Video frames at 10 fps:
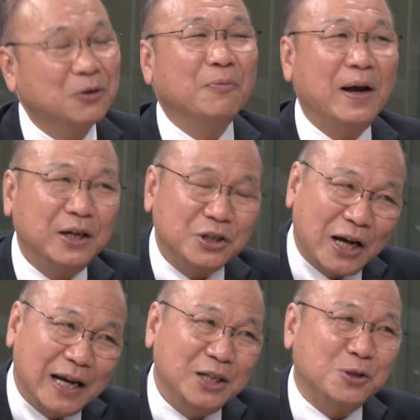So when the
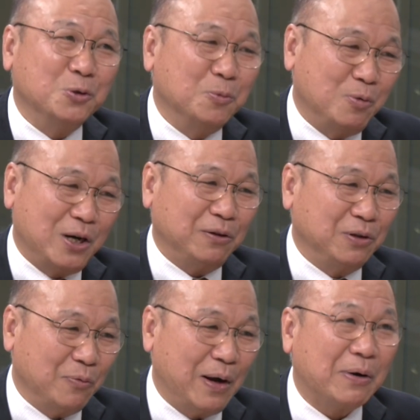Chinese do put out
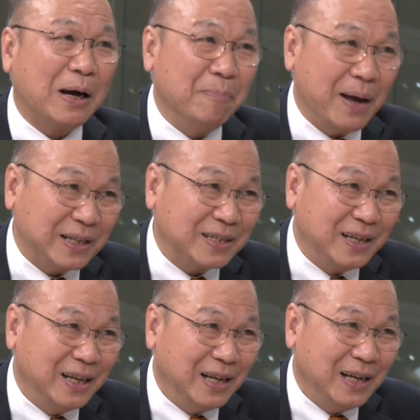the welcome mat,
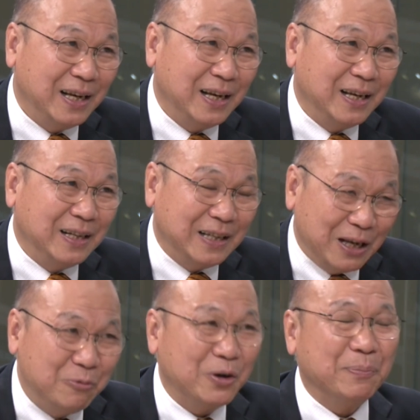
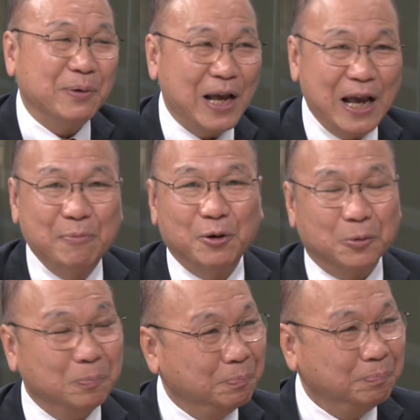they would be able